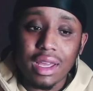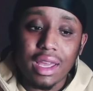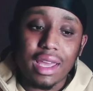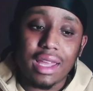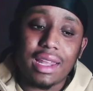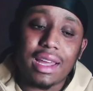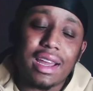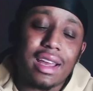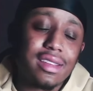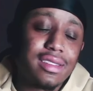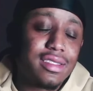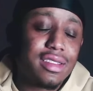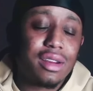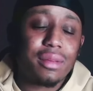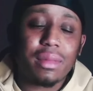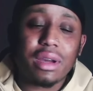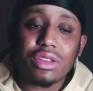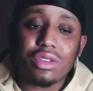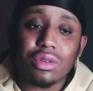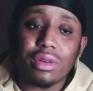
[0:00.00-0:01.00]
And like I said
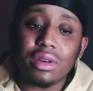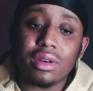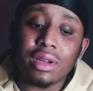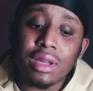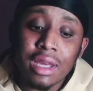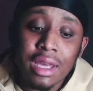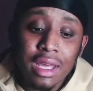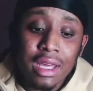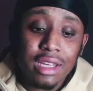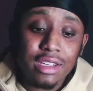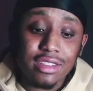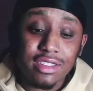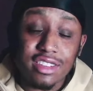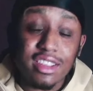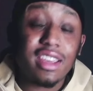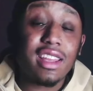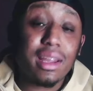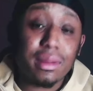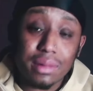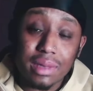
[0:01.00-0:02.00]
on my Twitter,
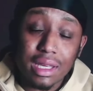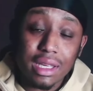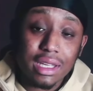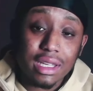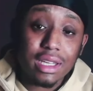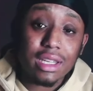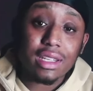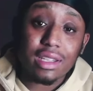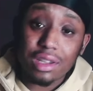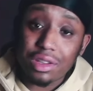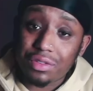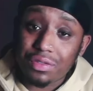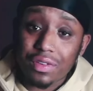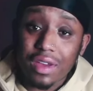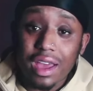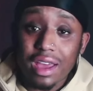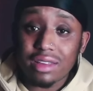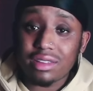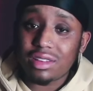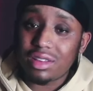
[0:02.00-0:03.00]
J Dub getting good this
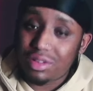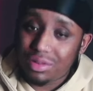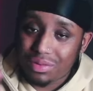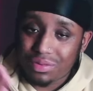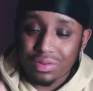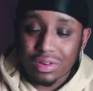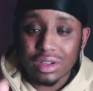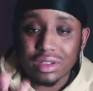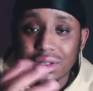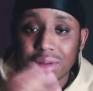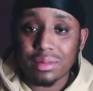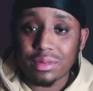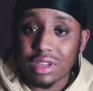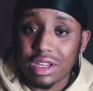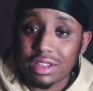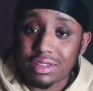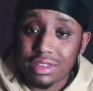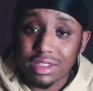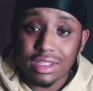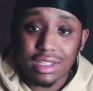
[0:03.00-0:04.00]
fast fucked up
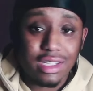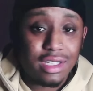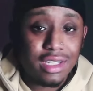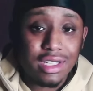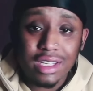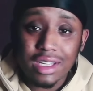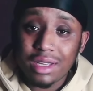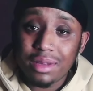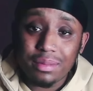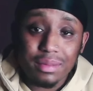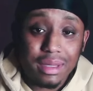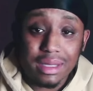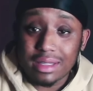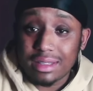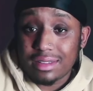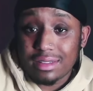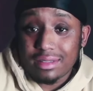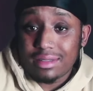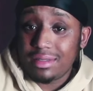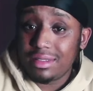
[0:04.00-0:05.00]
Josh Giddey
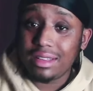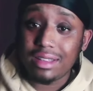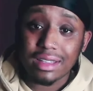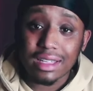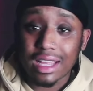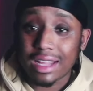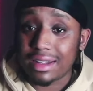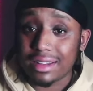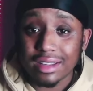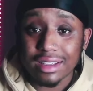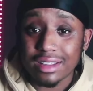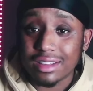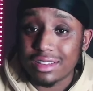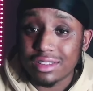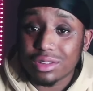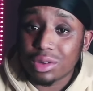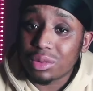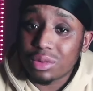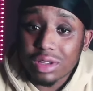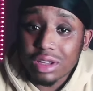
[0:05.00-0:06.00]
because not a nigga
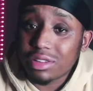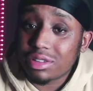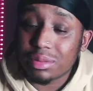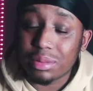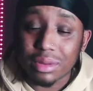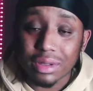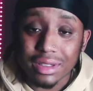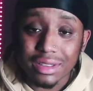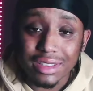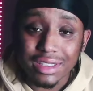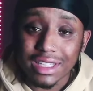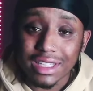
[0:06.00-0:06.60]
that don't touch the ball.